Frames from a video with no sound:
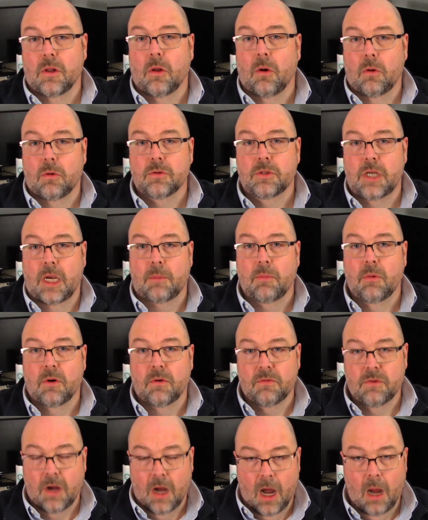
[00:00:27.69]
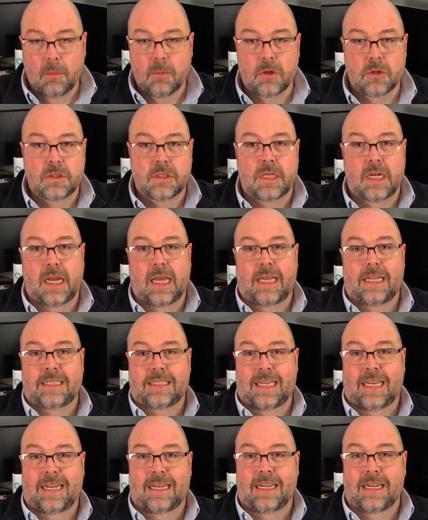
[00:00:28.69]
local chamber of commerce that I
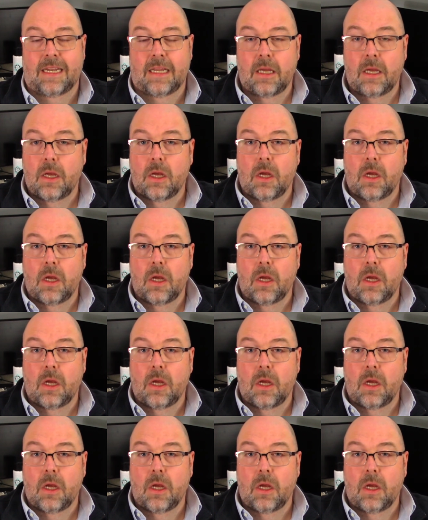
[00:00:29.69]
attended